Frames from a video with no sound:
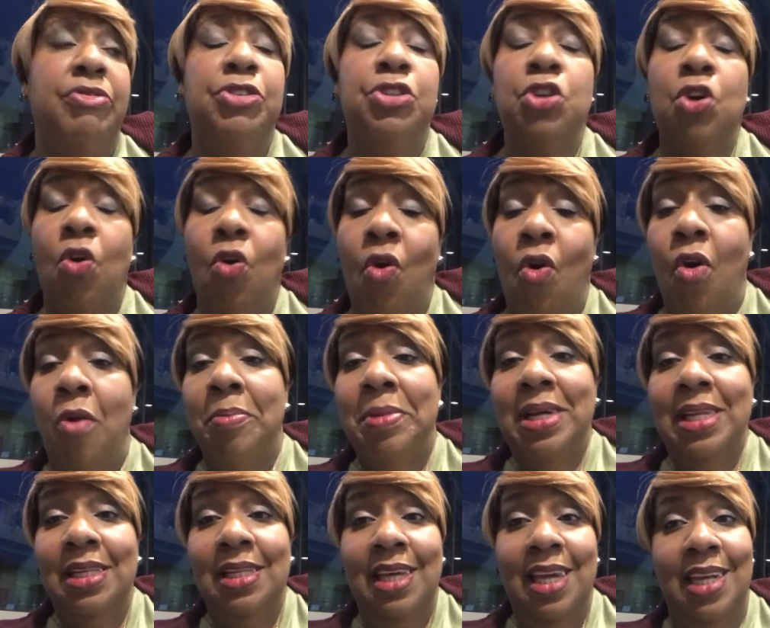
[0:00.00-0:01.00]
To all
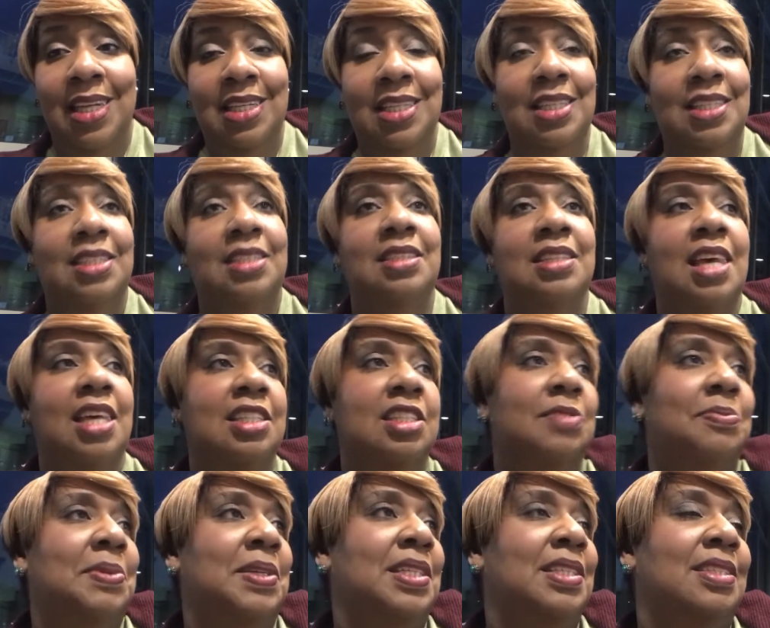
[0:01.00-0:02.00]
my ladies
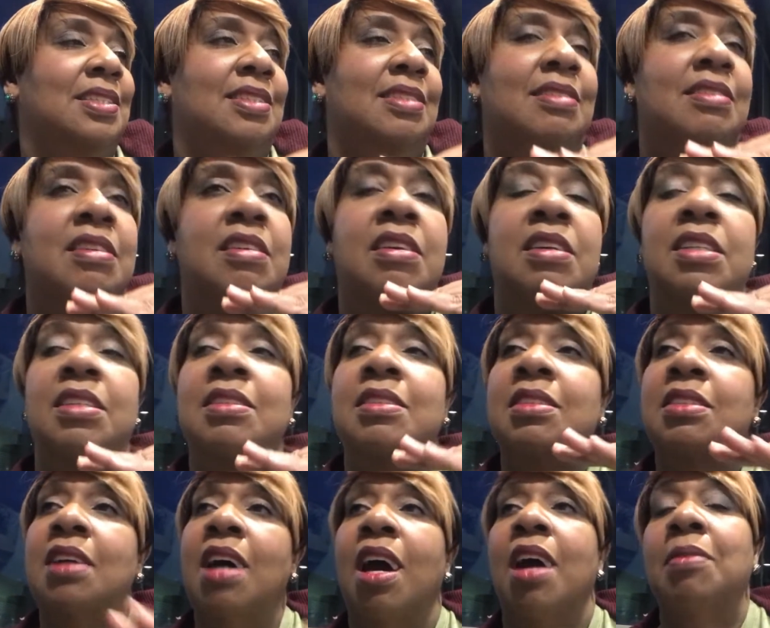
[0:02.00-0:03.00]
that's been
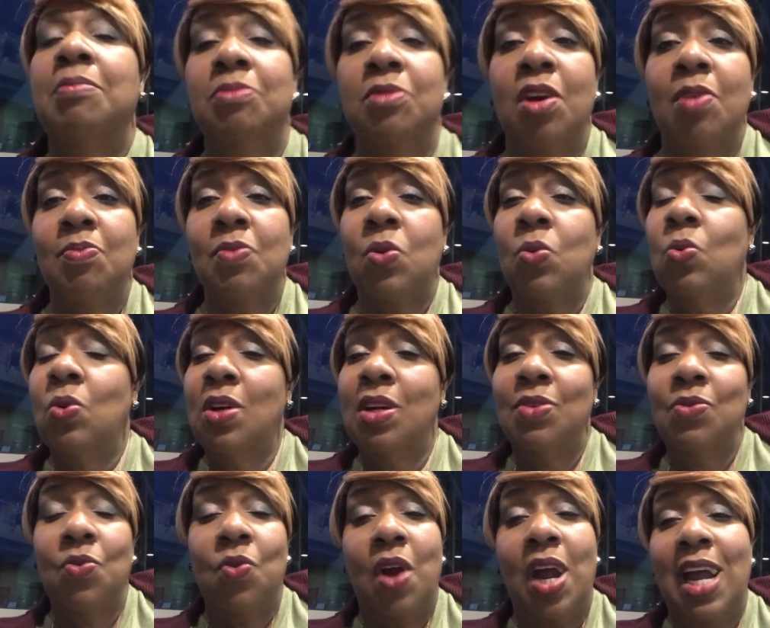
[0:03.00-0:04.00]
top number
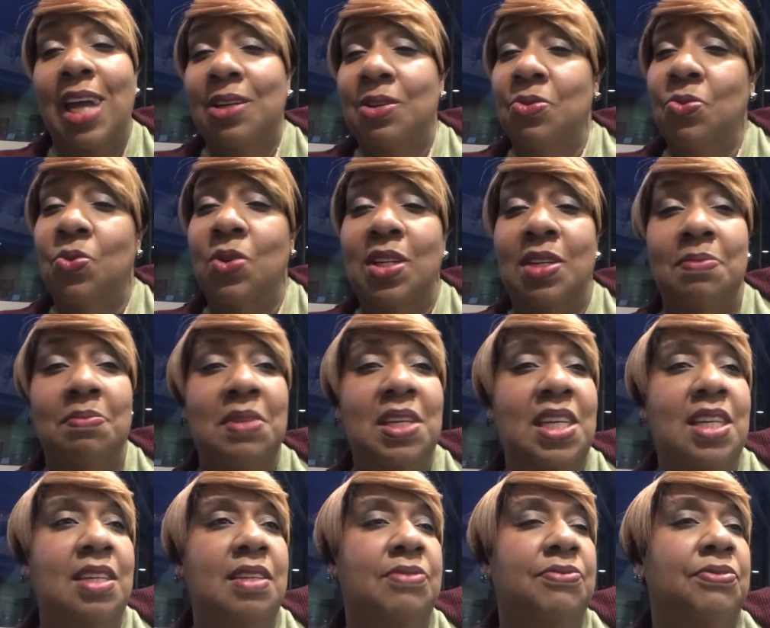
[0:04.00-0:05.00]
one riding with
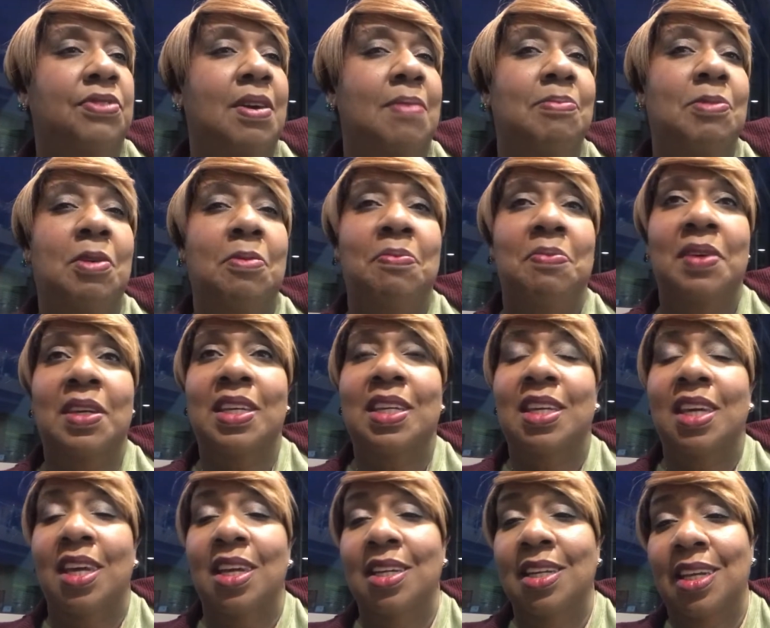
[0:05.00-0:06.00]
me from the
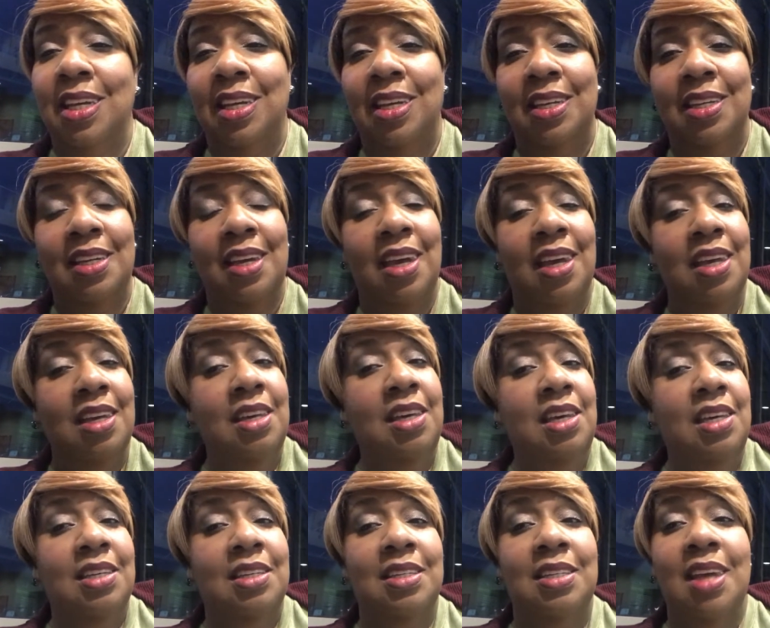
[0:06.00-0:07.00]
beginning,
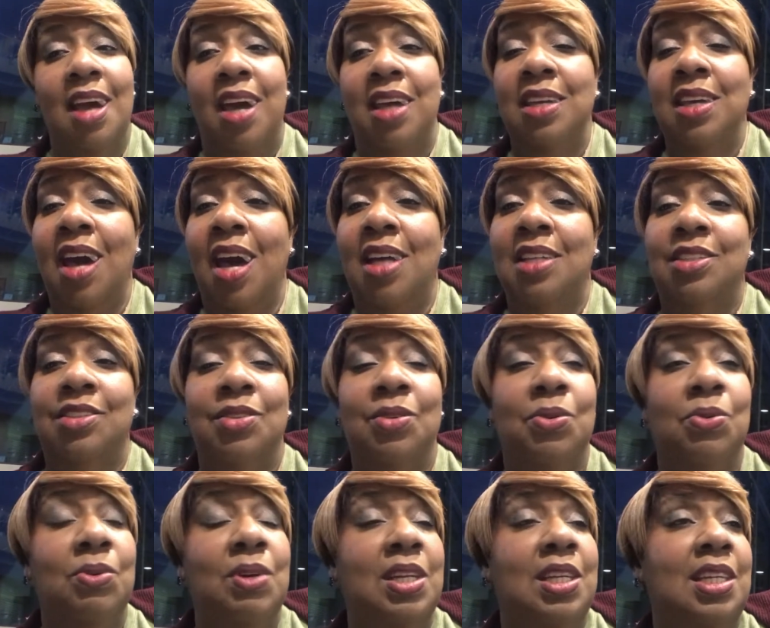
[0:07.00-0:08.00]
Yaya
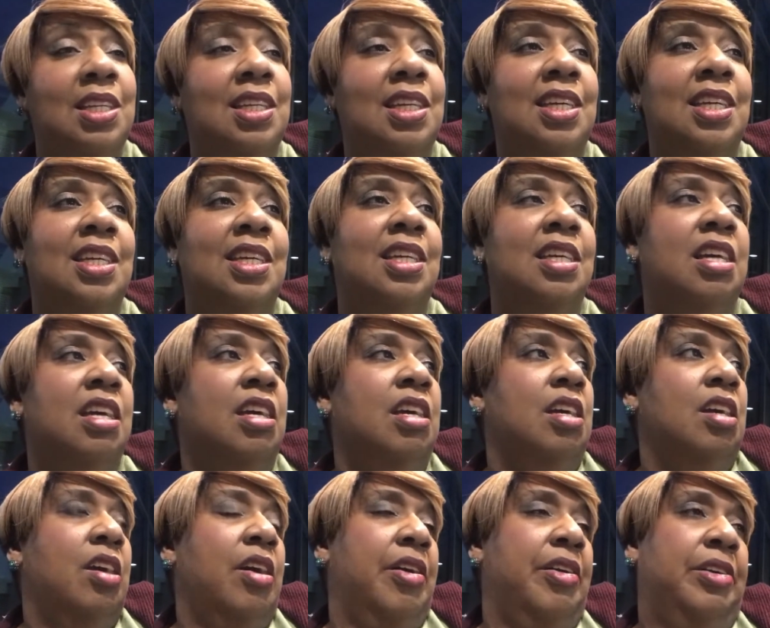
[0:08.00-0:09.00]
Serenity,
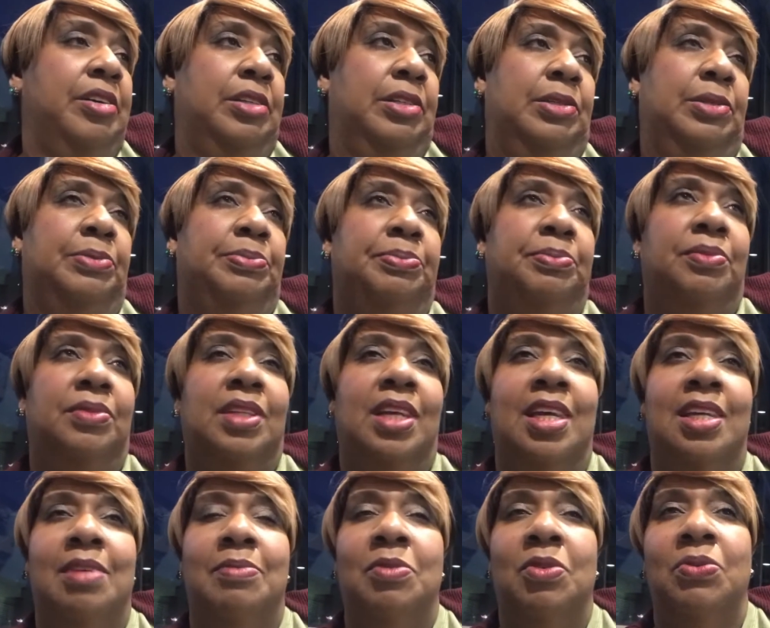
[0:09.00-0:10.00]

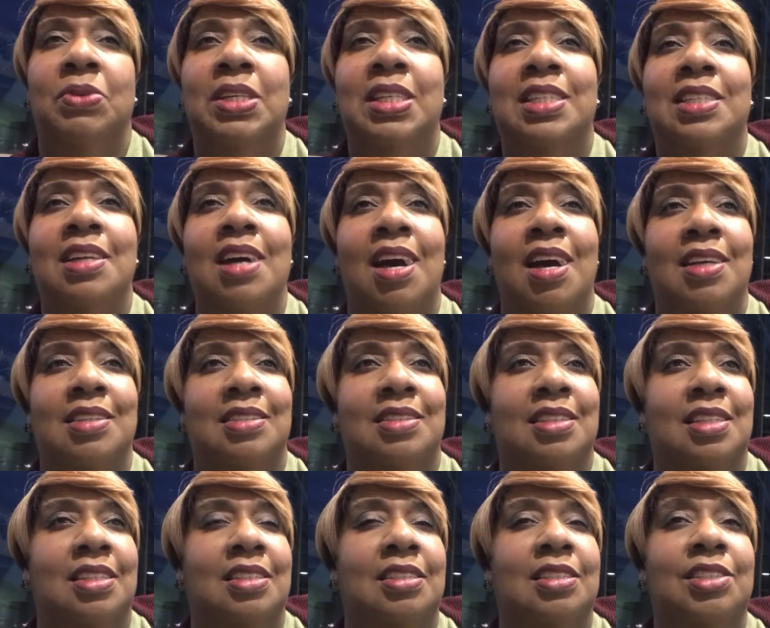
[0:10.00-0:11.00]
Anna Marie
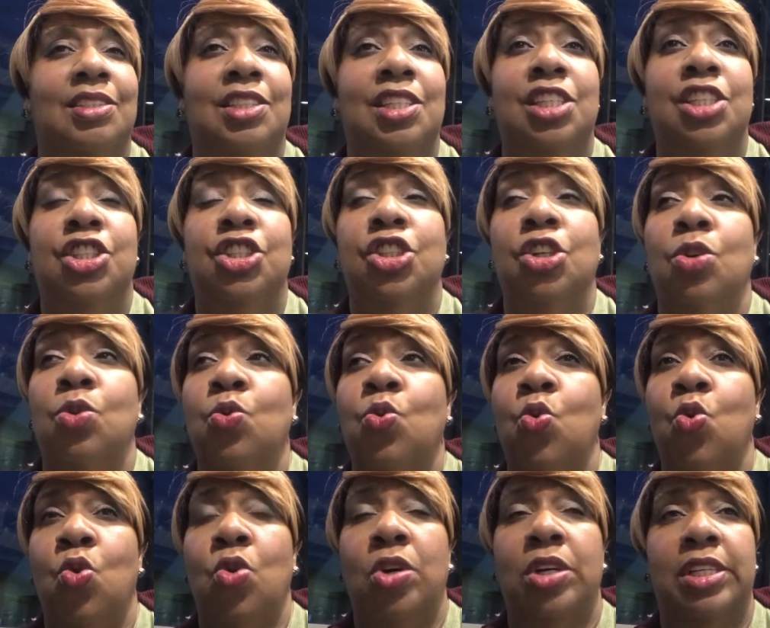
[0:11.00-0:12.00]
Costa, Letitia
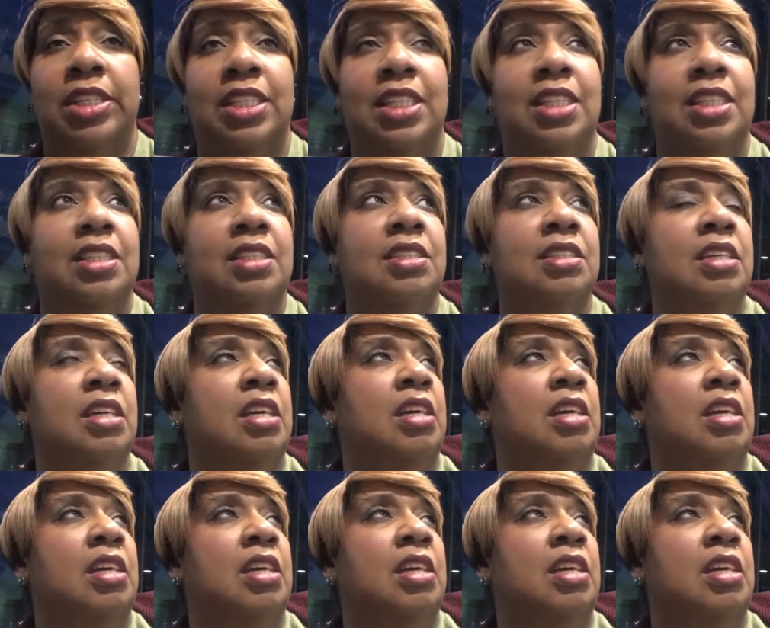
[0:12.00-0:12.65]
Gordon,